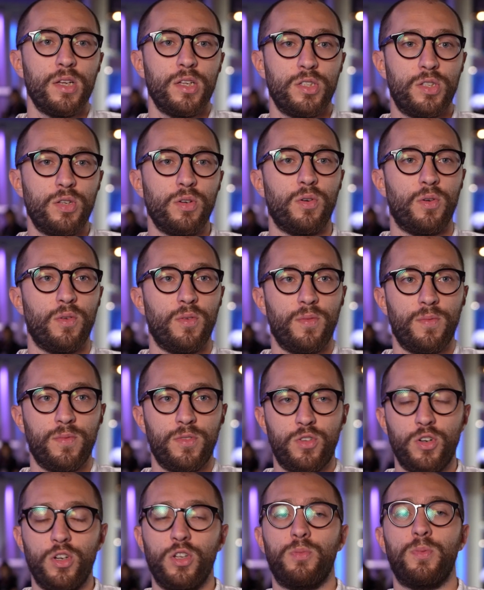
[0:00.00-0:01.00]
So
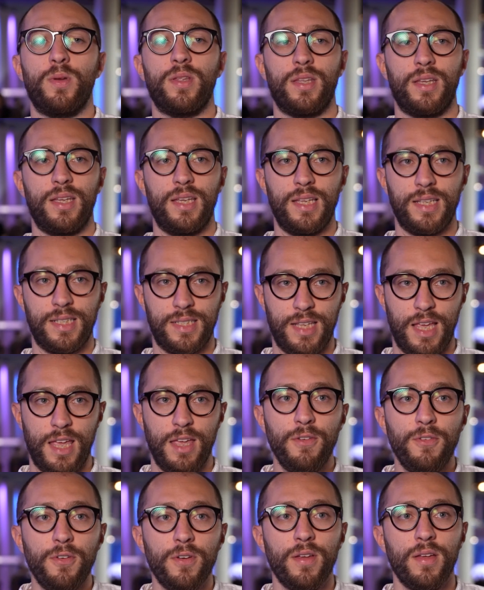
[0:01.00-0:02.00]
treatment is
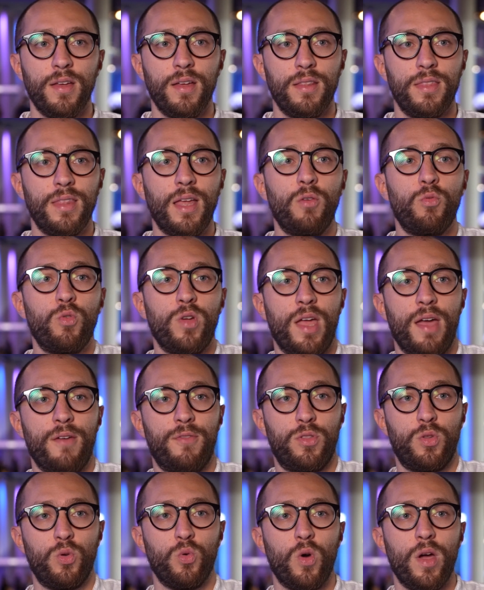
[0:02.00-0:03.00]
safe. Now we
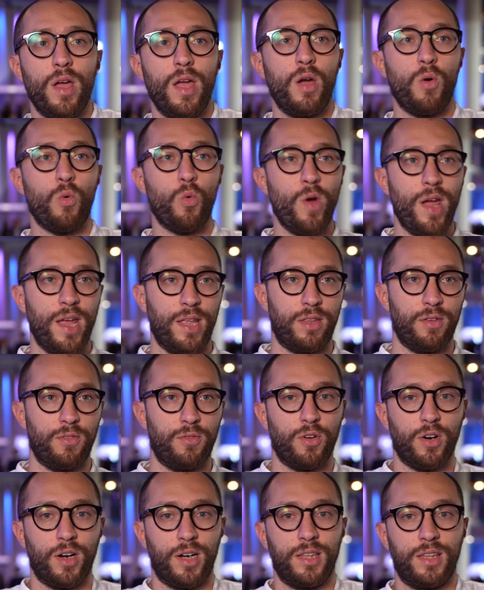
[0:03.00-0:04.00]
have to await
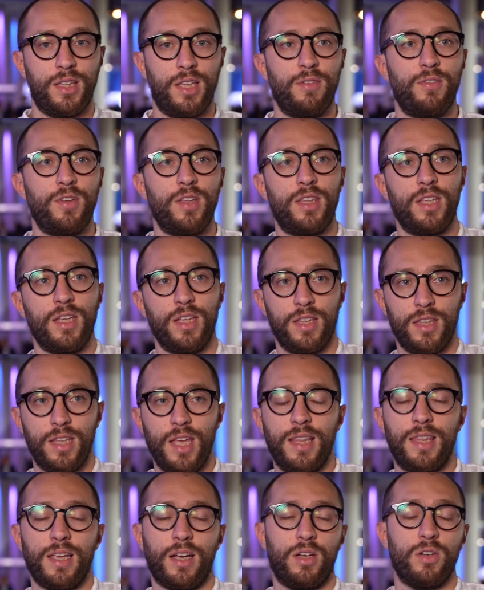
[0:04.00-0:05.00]
for activity
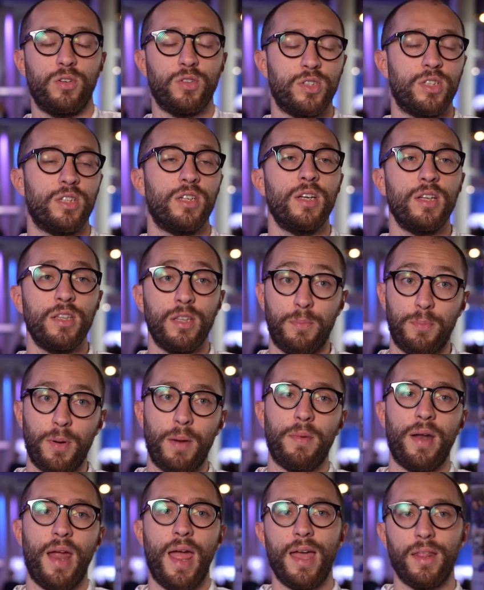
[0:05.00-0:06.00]
data, because the
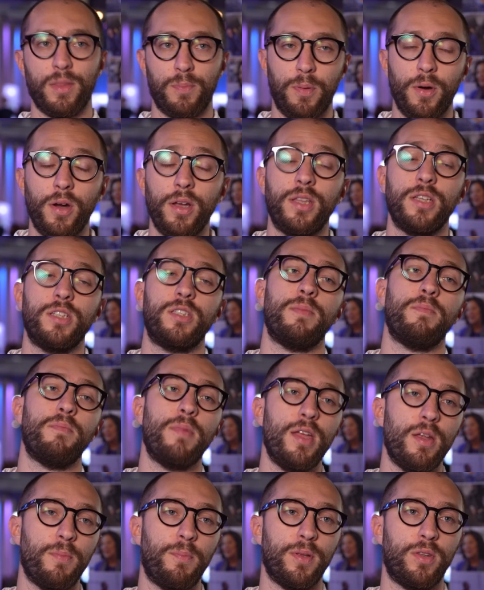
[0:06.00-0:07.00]
primary endpoint is the
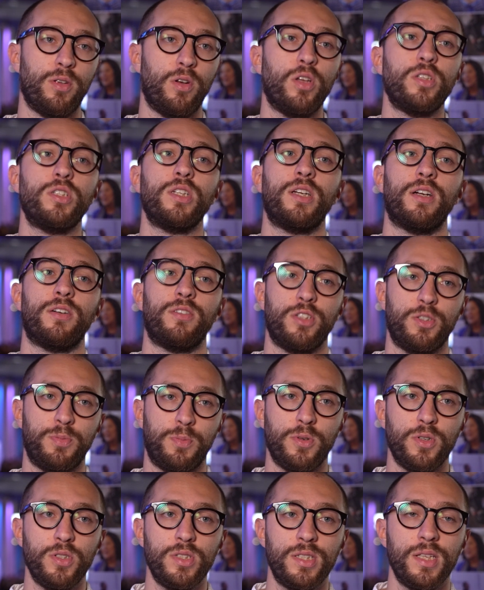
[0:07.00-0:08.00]
major pathological
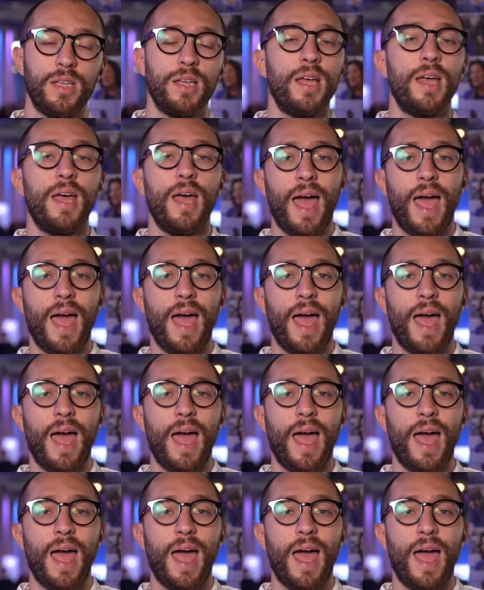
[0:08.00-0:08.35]
response.